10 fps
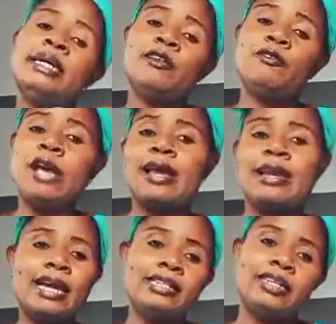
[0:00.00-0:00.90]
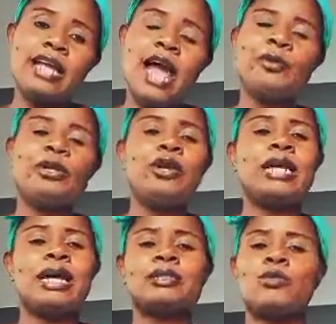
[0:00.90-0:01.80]
If you are in Nigeria, we know
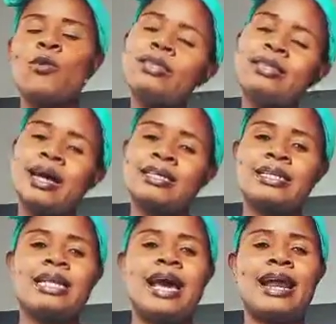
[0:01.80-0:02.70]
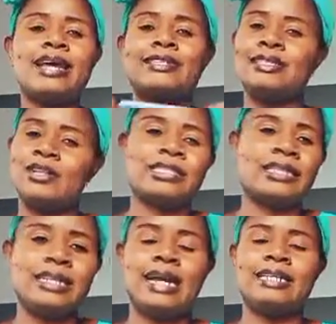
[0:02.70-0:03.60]
that 1,000 naira is
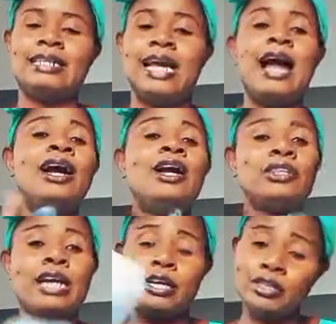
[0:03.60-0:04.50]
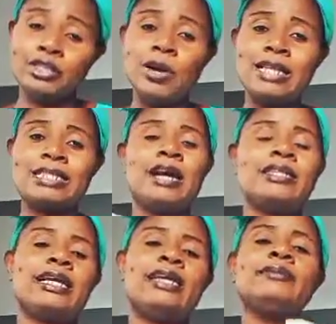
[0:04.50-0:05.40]
nothing in Nigeria. You can use
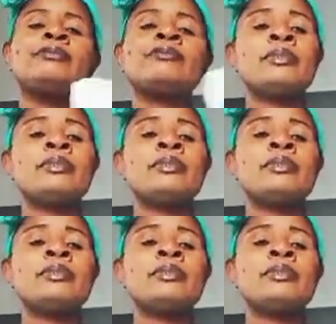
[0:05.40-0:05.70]
1,000.